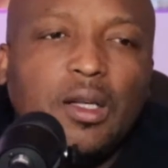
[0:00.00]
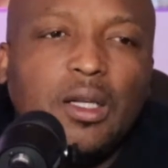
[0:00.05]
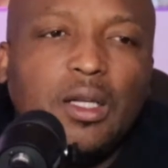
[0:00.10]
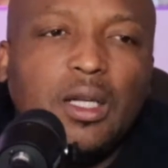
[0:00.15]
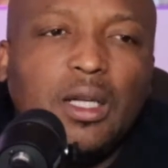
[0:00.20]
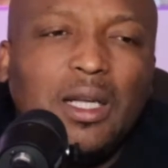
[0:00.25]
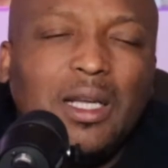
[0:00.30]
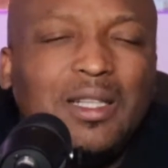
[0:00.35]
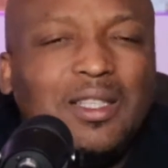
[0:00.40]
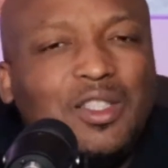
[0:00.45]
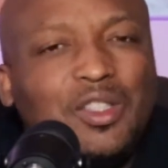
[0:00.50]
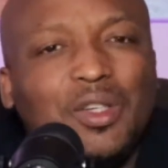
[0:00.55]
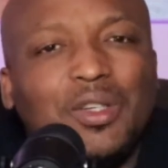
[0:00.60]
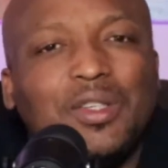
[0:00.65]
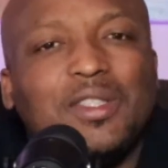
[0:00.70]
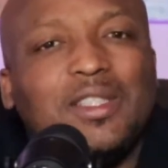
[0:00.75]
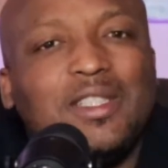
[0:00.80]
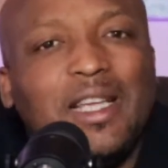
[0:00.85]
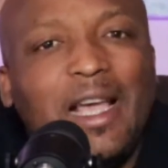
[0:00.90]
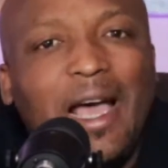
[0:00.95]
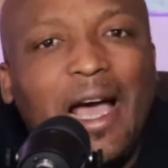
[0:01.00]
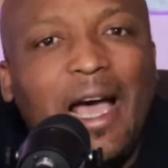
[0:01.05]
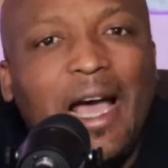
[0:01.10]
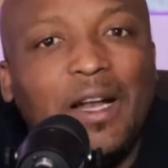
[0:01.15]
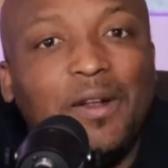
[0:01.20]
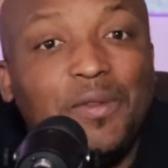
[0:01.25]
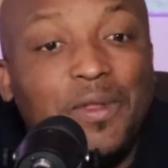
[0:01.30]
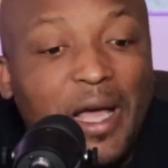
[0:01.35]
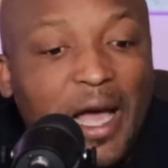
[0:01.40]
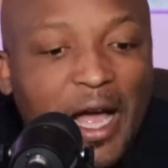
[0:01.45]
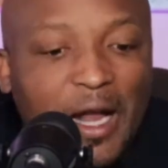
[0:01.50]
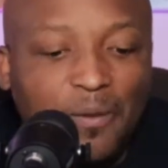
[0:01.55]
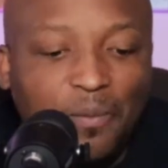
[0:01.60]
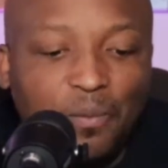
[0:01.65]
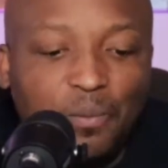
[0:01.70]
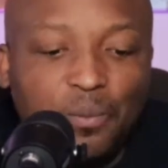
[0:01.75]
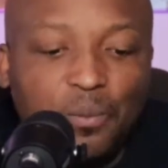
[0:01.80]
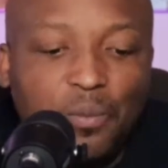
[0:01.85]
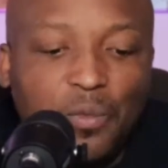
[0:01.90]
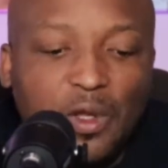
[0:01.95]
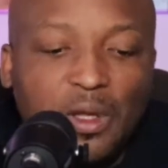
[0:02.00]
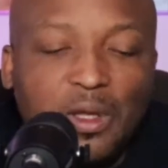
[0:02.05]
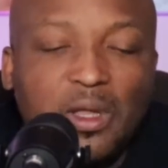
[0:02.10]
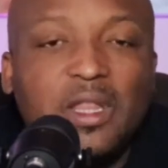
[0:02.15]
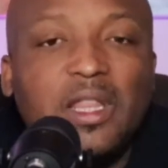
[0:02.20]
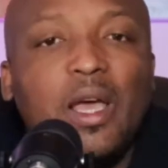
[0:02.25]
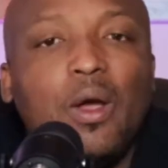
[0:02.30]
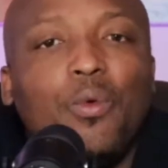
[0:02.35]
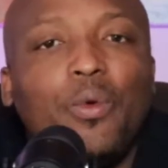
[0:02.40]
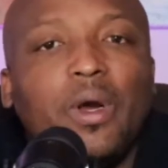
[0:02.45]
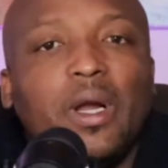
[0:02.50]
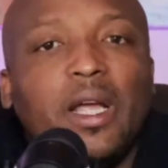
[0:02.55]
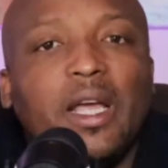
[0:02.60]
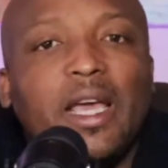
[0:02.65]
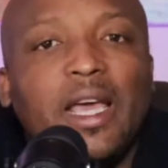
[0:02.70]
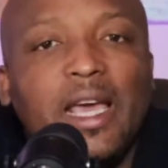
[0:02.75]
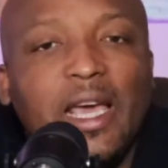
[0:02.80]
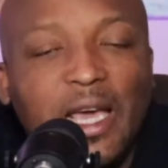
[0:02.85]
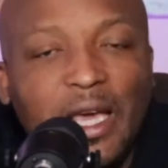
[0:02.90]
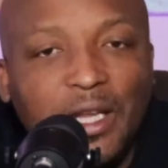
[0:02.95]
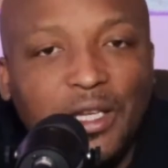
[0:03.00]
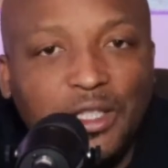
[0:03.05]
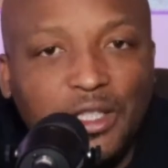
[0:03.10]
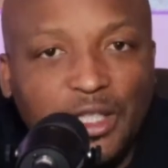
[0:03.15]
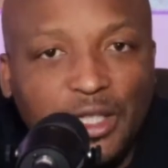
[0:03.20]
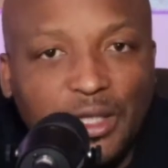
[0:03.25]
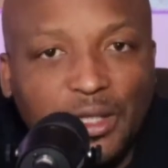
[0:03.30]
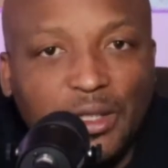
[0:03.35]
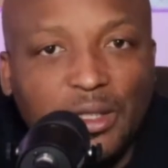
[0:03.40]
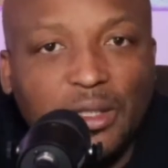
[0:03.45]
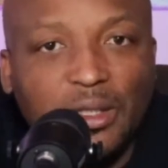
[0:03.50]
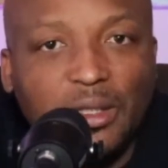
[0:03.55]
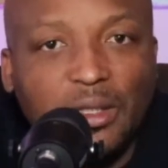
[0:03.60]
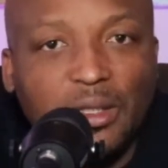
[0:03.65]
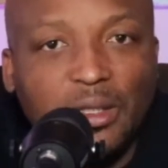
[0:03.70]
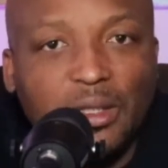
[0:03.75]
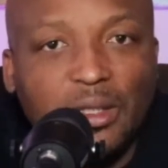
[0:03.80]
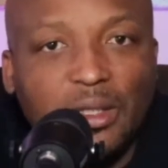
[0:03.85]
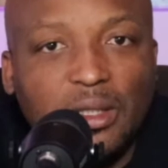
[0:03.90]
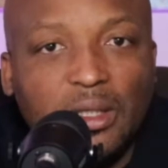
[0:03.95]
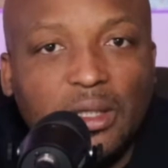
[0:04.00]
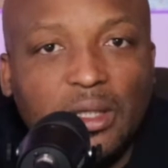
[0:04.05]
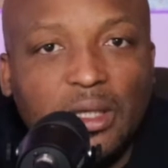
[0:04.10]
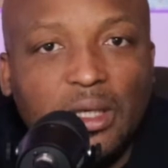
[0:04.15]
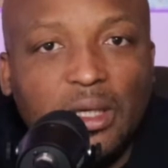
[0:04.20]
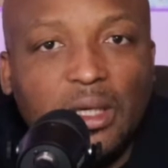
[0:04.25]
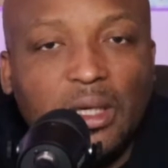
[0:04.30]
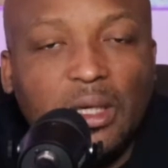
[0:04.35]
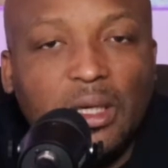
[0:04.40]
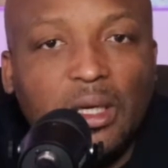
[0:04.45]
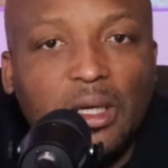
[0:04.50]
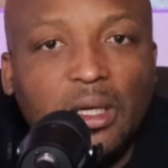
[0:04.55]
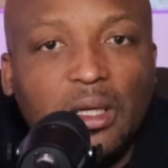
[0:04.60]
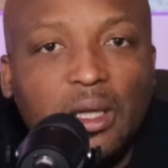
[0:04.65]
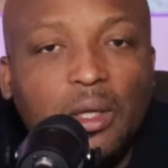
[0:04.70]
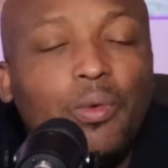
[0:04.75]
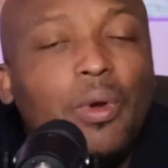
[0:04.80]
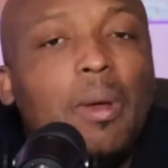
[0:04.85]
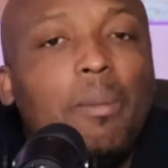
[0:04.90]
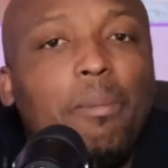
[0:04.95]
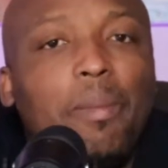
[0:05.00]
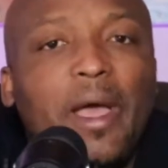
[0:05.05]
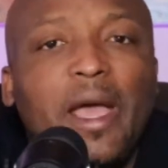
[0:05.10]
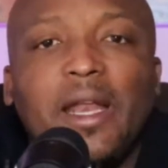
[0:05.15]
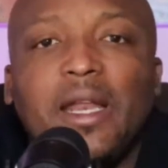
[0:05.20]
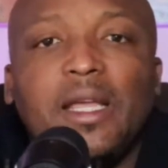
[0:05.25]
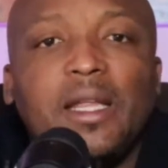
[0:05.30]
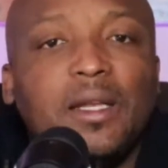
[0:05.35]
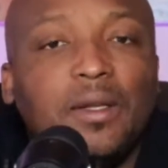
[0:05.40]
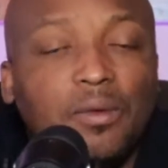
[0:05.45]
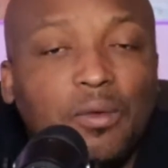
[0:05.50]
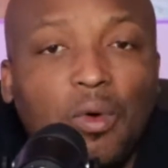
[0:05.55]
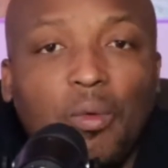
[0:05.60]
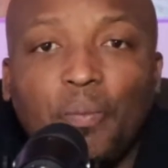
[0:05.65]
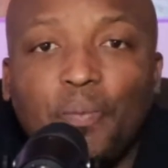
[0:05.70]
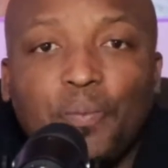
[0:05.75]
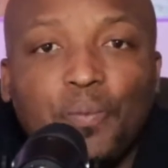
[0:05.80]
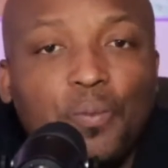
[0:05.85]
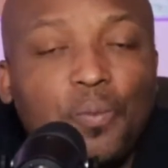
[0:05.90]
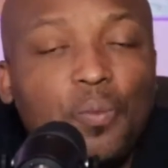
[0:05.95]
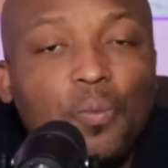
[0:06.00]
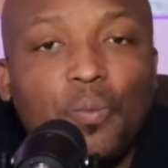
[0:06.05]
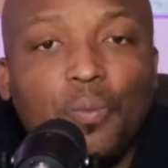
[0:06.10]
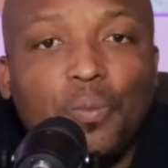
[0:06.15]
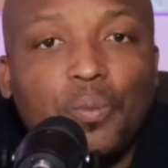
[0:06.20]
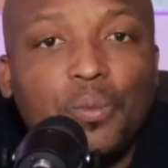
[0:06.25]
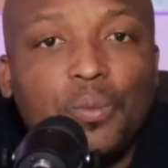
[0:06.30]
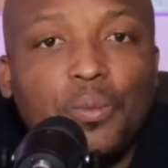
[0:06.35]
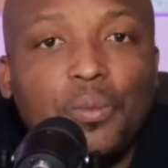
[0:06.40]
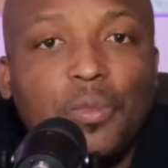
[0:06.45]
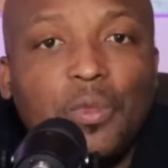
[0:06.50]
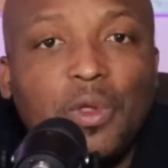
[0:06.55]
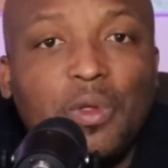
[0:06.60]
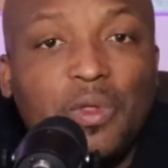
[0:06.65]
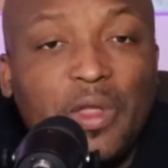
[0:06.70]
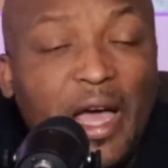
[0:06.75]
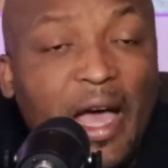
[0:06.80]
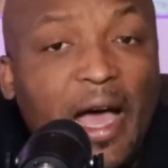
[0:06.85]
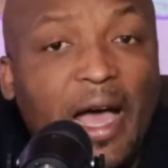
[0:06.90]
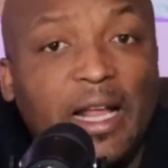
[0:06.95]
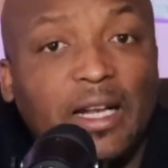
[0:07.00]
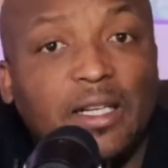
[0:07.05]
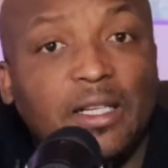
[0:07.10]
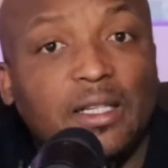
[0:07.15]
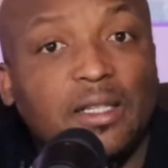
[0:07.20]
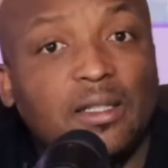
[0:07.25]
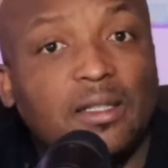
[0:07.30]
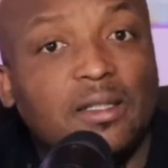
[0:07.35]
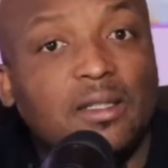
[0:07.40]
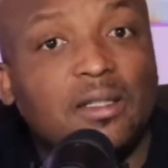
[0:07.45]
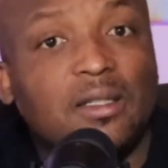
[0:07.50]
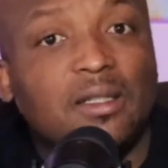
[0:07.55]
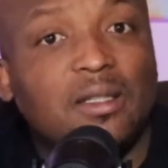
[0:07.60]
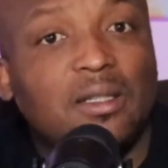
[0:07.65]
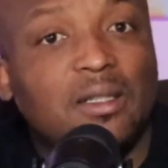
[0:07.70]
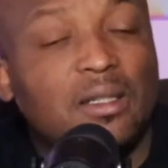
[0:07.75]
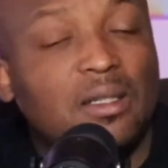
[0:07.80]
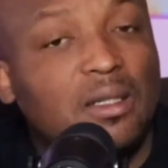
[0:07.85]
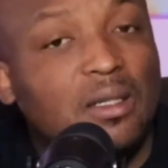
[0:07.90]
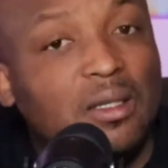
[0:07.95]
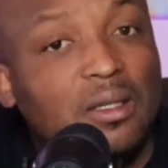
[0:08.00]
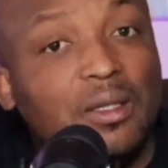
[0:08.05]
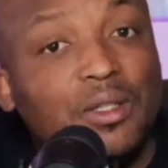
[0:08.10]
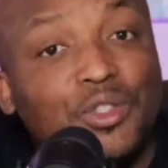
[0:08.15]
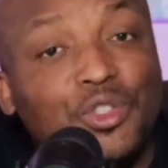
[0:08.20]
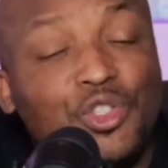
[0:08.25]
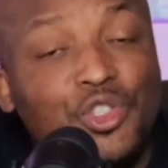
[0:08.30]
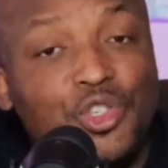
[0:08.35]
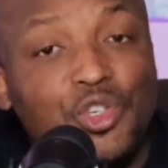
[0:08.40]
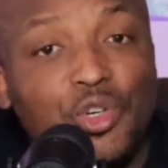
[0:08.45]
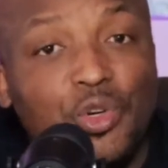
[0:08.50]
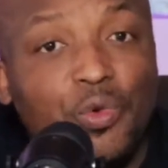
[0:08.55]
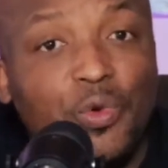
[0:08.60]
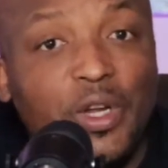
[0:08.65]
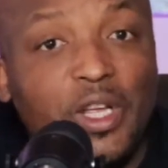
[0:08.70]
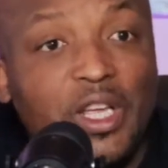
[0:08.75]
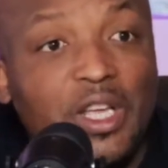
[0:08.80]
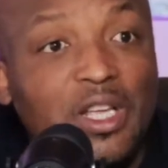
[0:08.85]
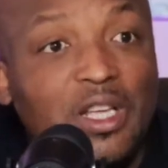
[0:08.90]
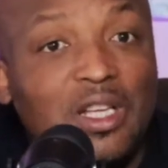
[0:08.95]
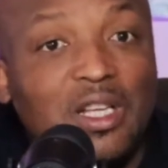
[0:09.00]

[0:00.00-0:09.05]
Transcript: it's just sad that they were hinging. They were betting that the jury